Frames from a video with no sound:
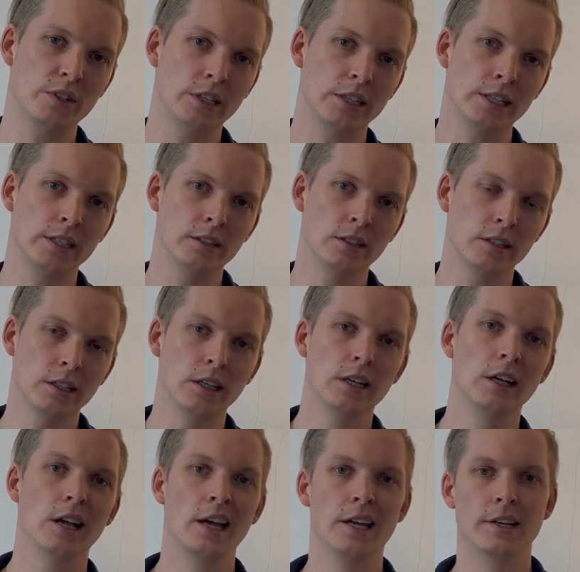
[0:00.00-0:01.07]
the net
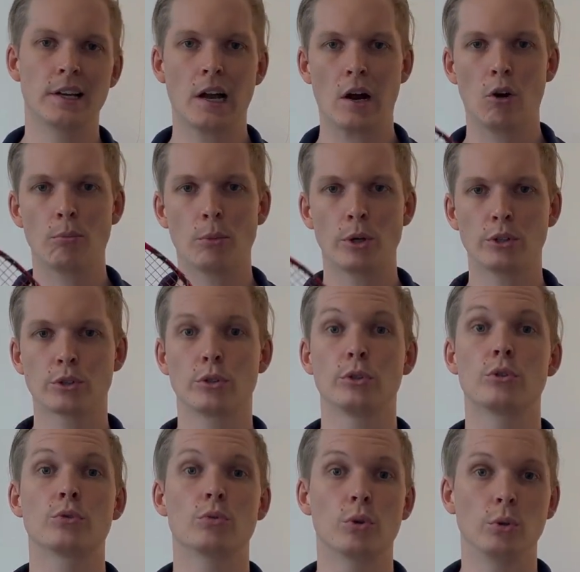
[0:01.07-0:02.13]
and how much
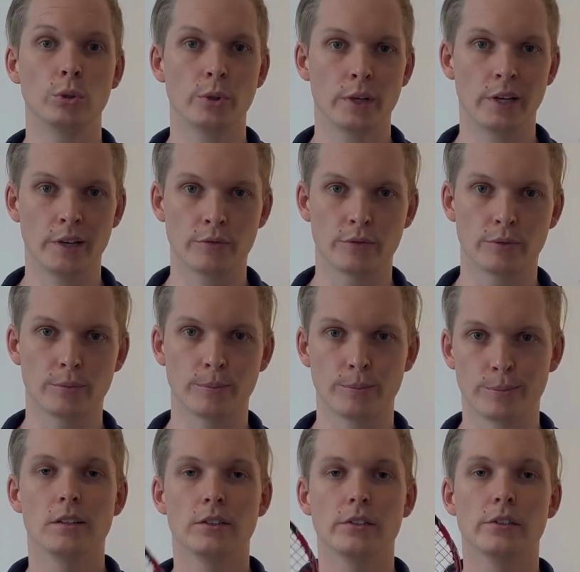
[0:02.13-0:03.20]
control you have.
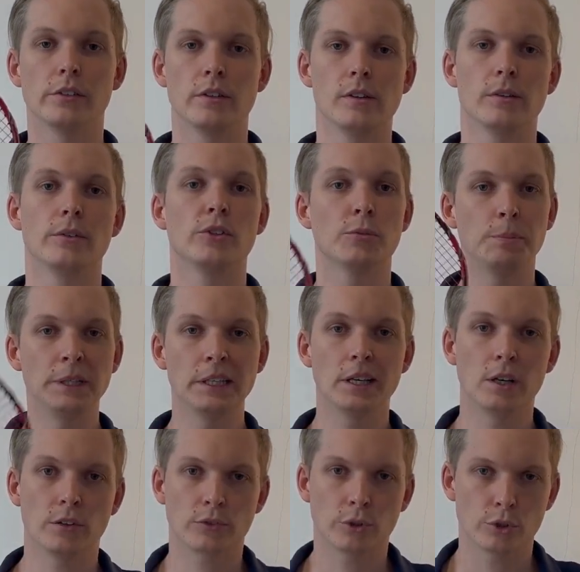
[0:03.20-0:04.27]
Speaking
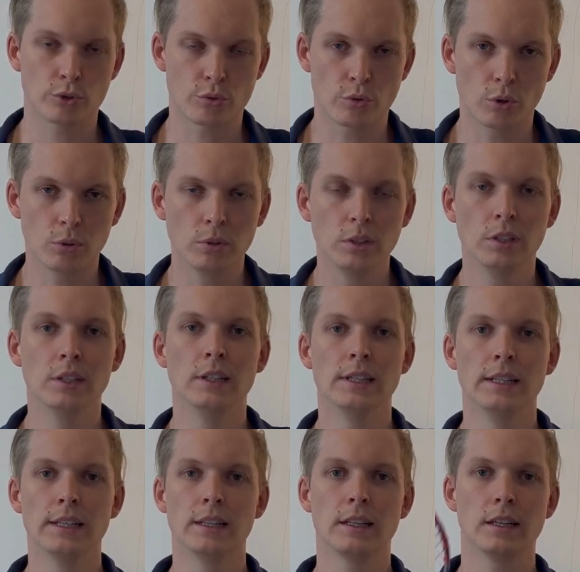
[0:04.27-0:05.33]
of control,
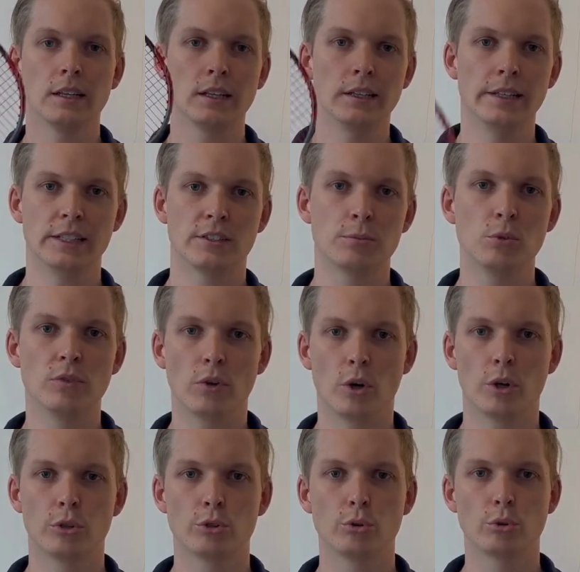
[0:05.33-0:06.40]
let's move
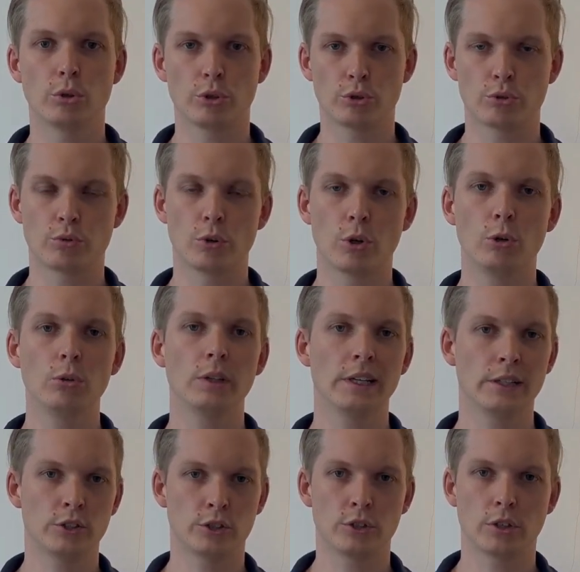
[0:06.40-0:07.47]
on to control
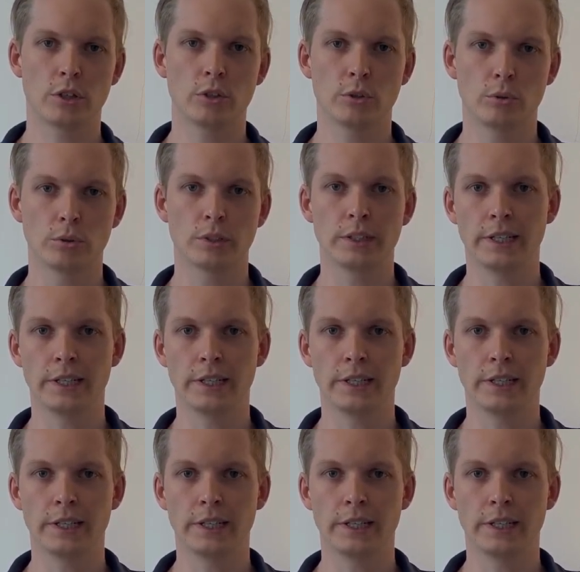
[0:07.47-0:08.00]
and shuttle hold